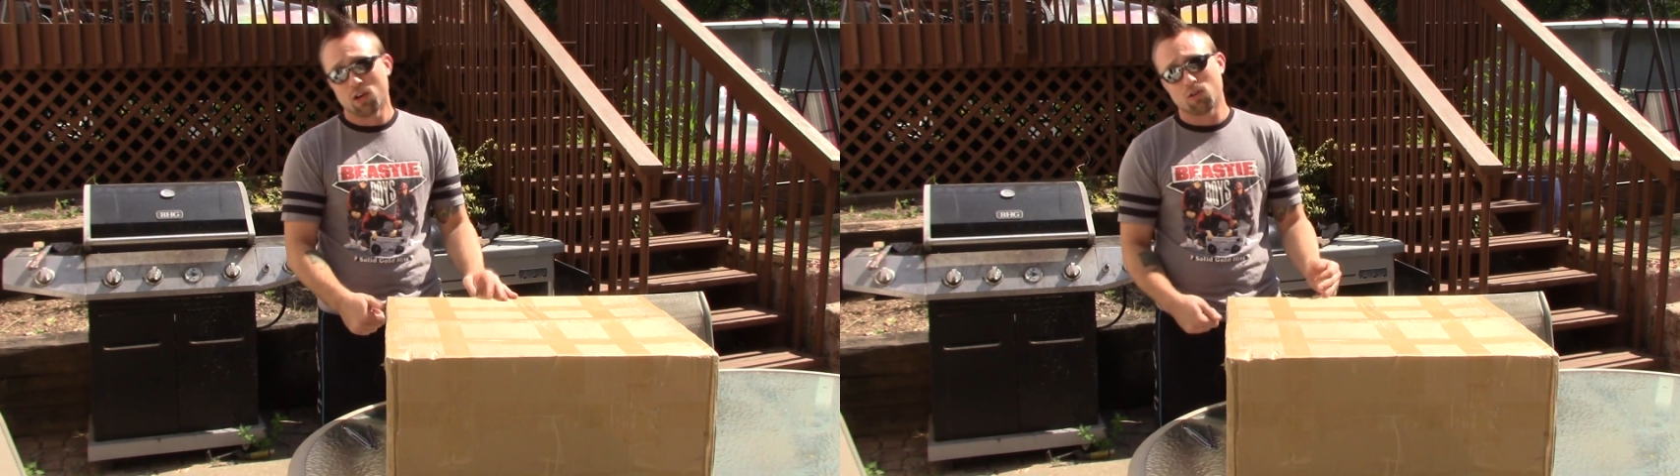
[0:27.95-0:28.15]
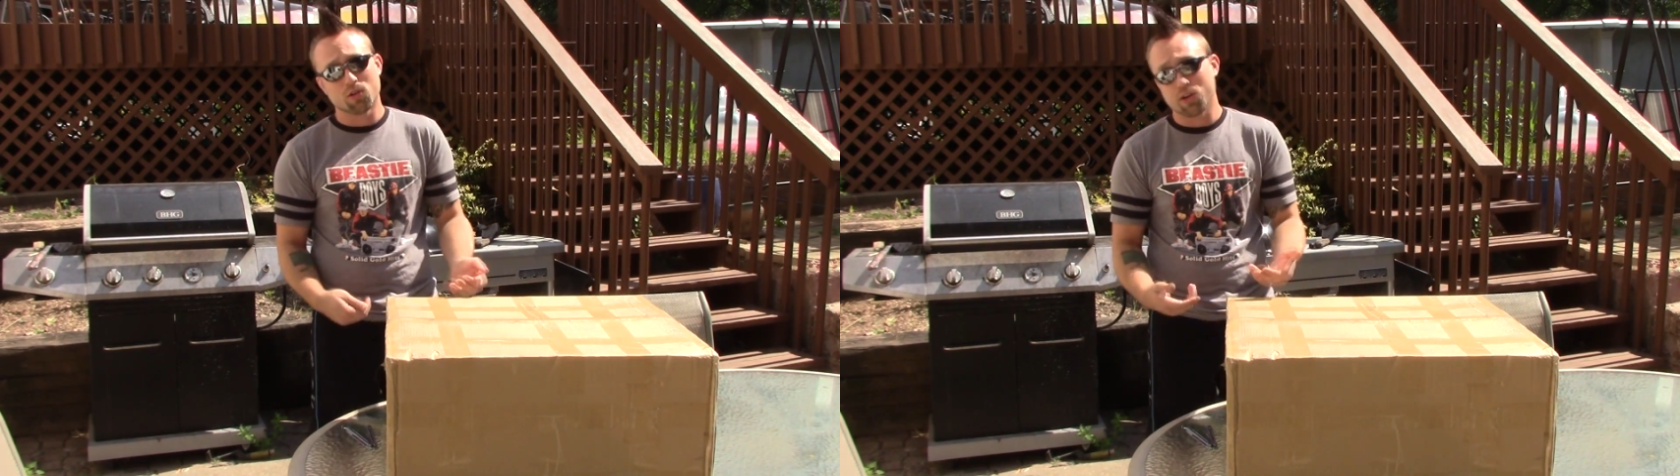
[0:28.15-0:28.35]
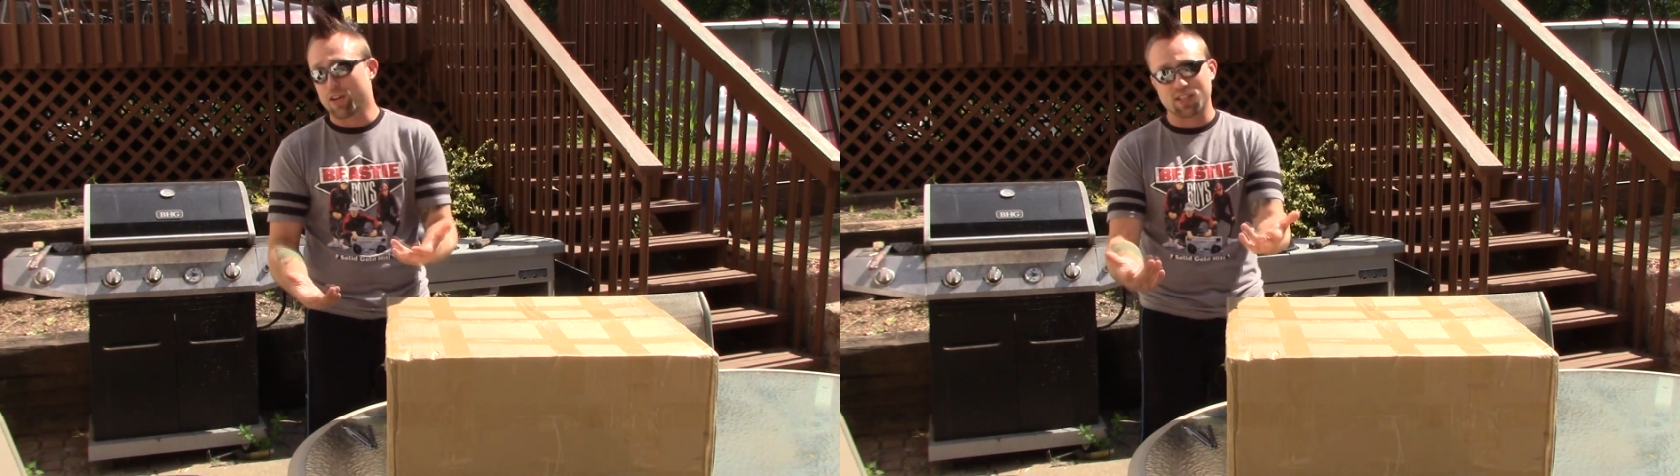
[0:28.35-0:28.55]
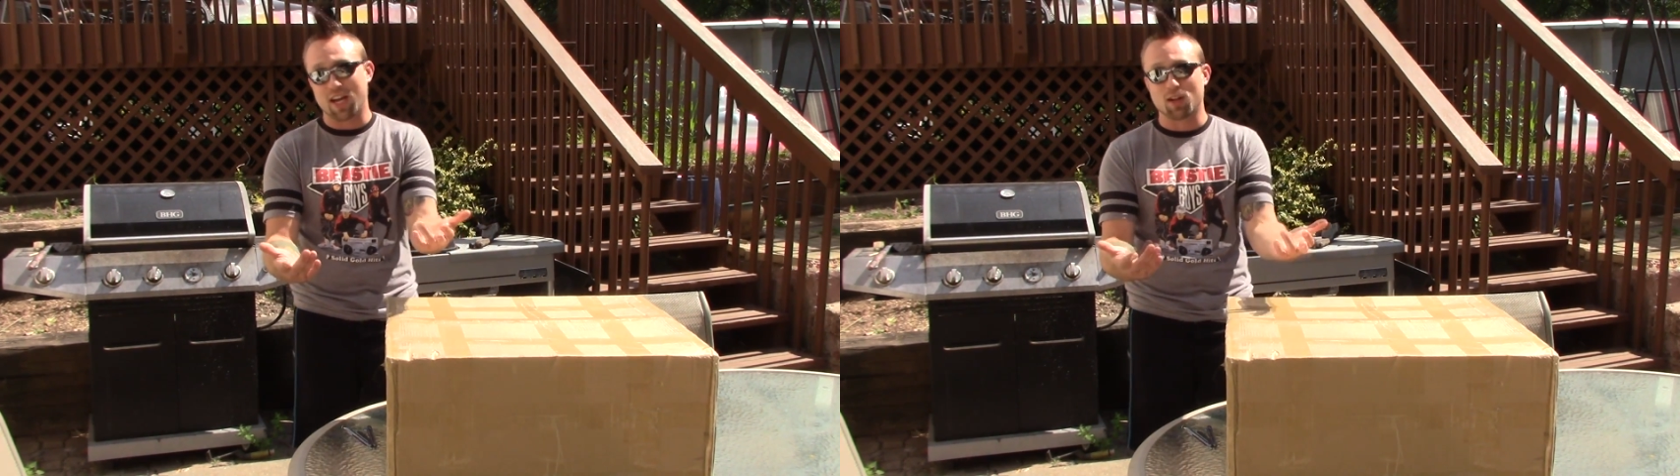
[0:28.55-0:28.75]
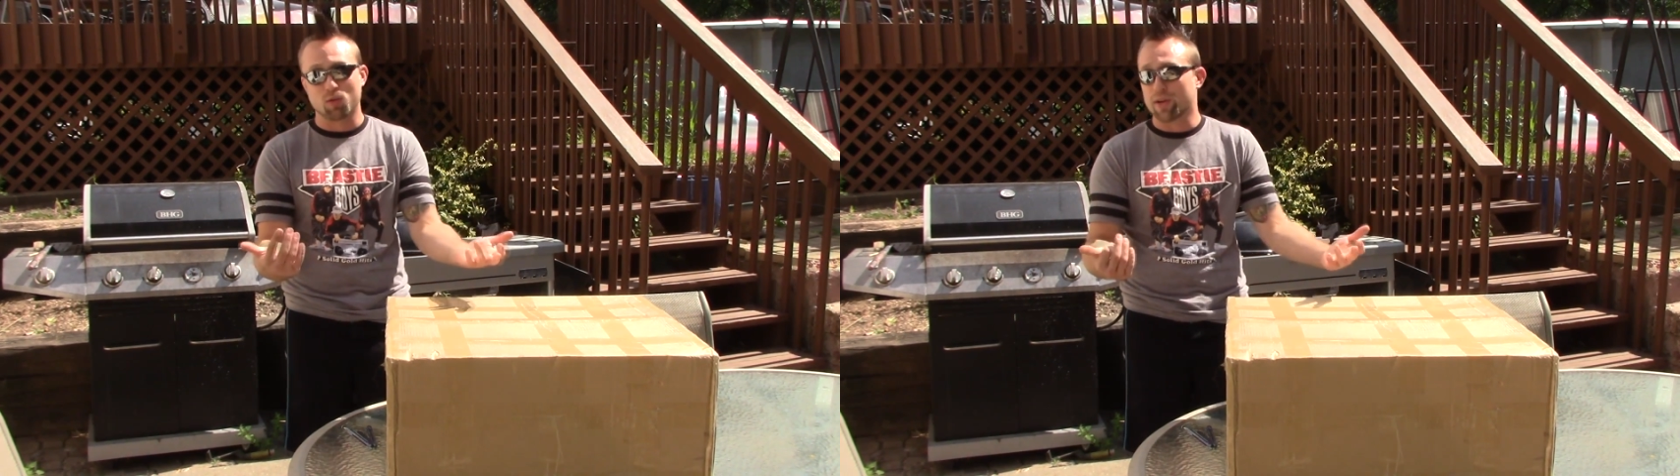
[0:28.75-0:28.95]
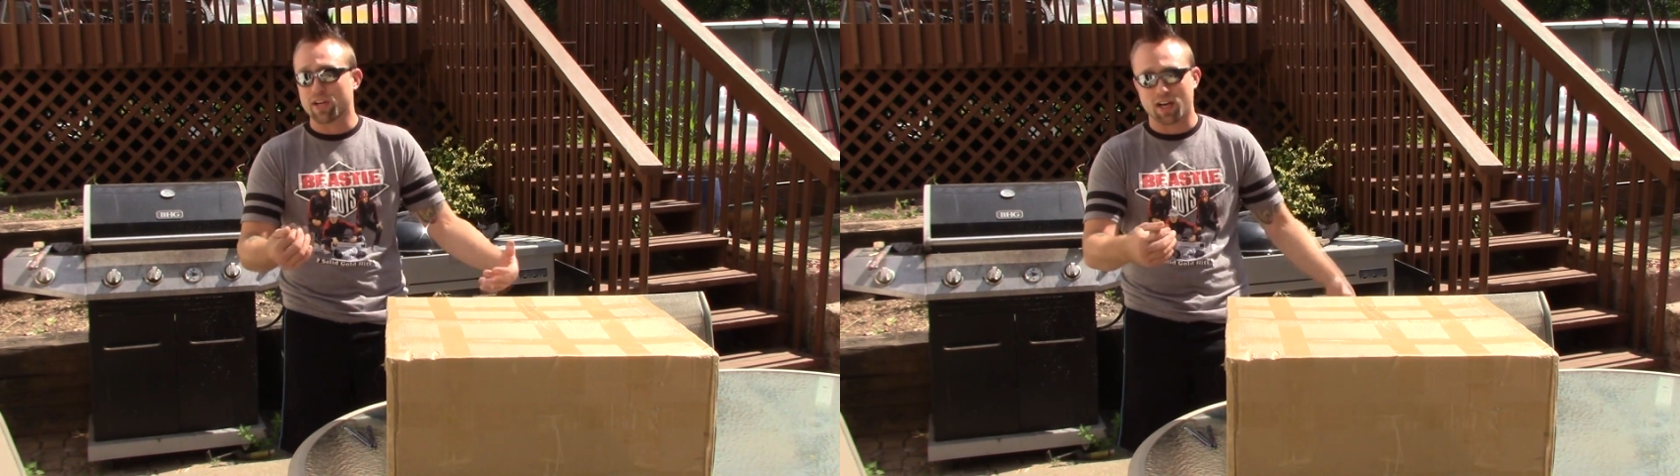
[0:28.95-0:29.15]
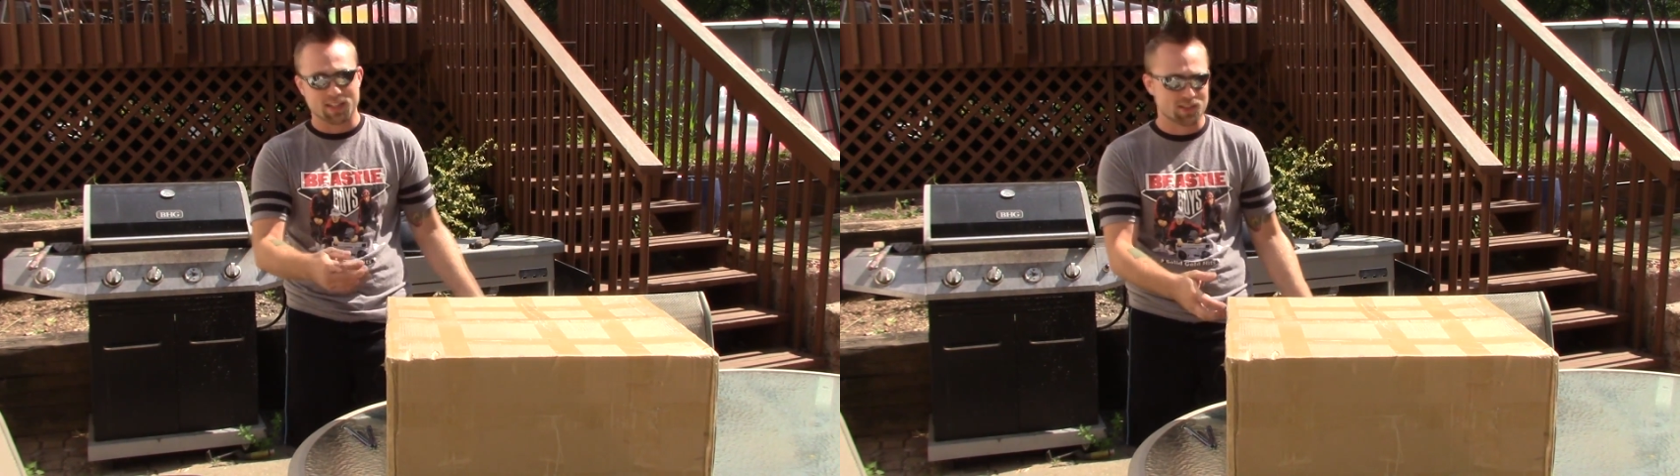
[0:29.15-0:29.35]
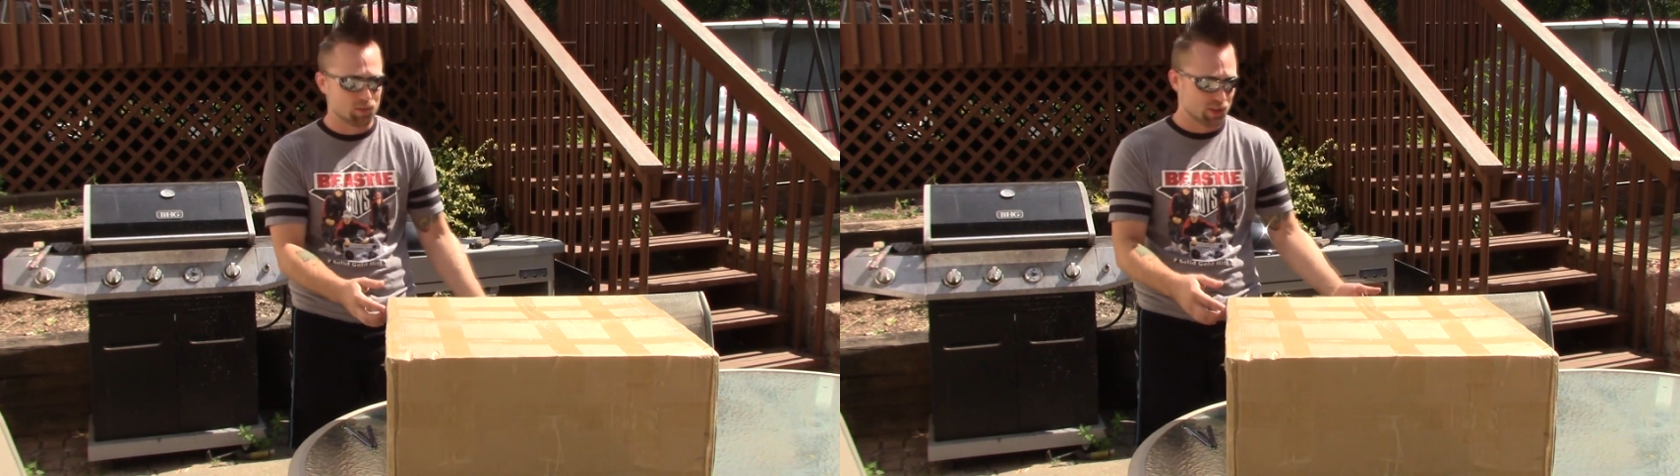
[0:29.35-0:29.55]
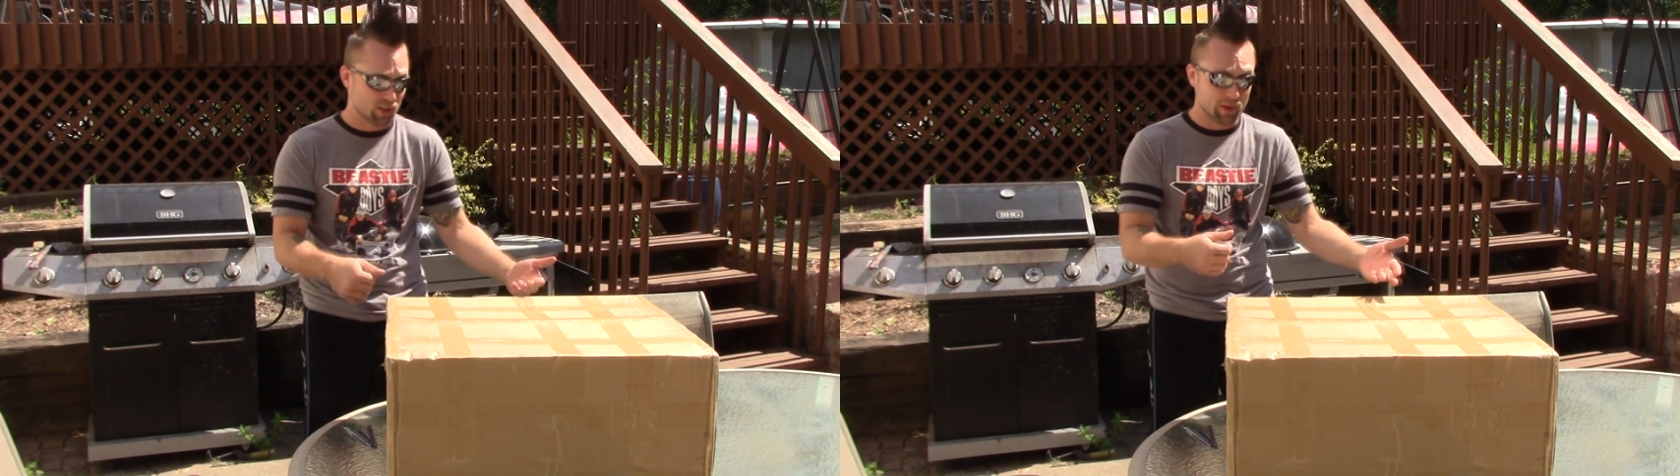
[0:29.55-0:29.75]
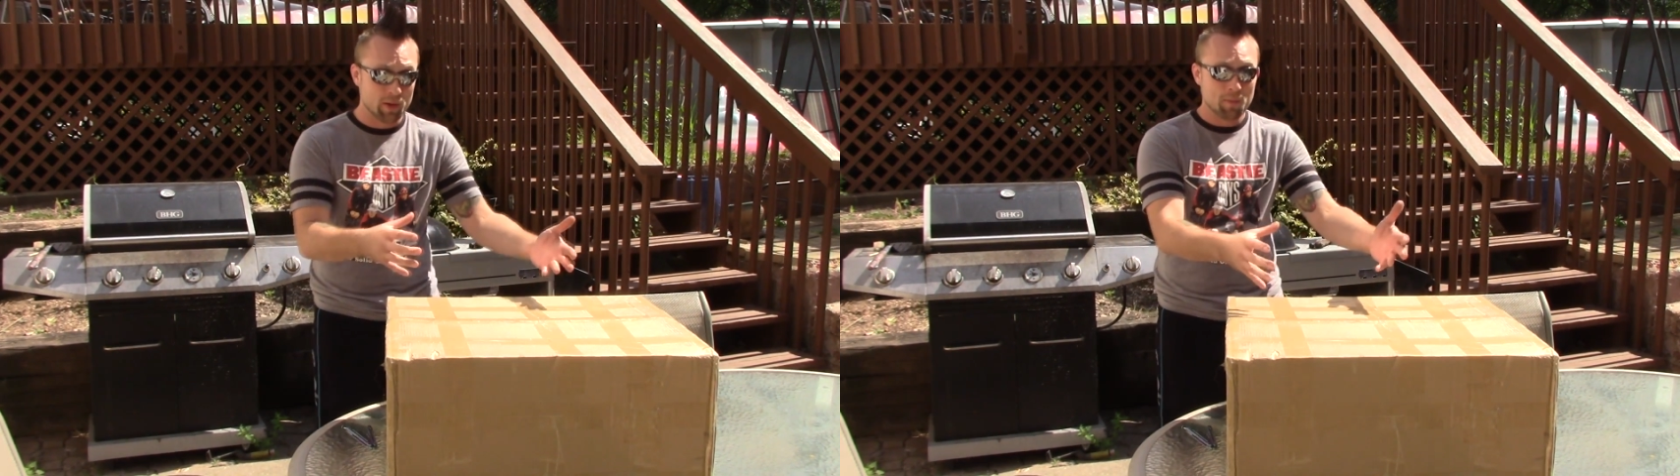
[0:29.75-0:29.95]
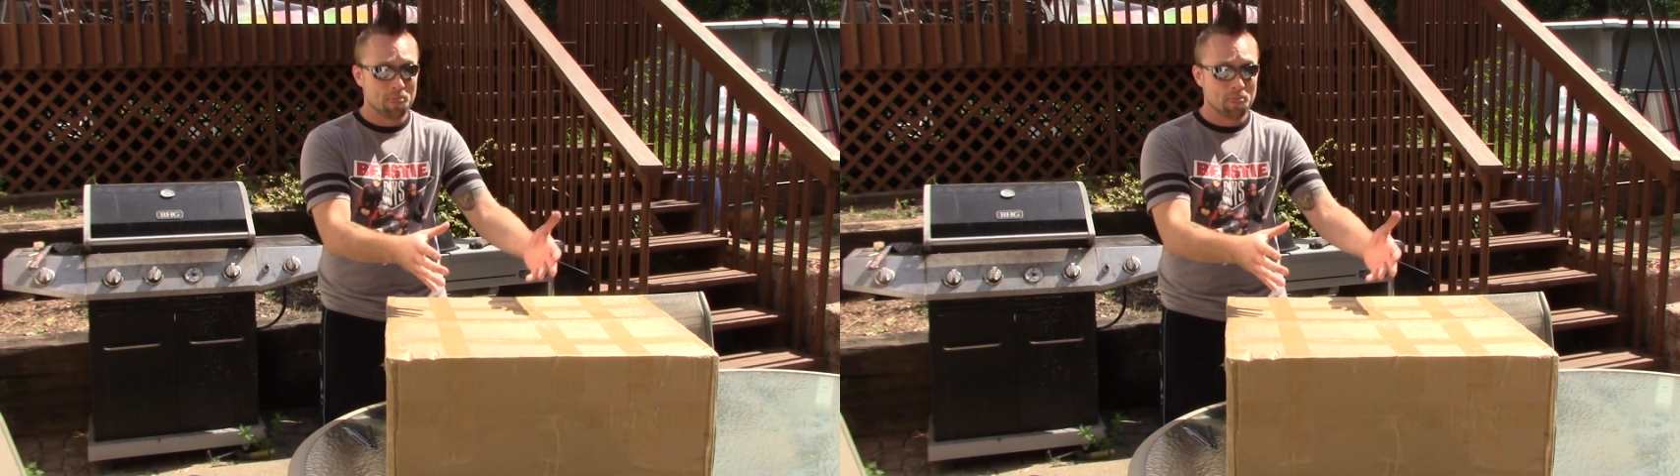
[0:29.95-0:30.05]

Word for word: or your next Halloween costume or something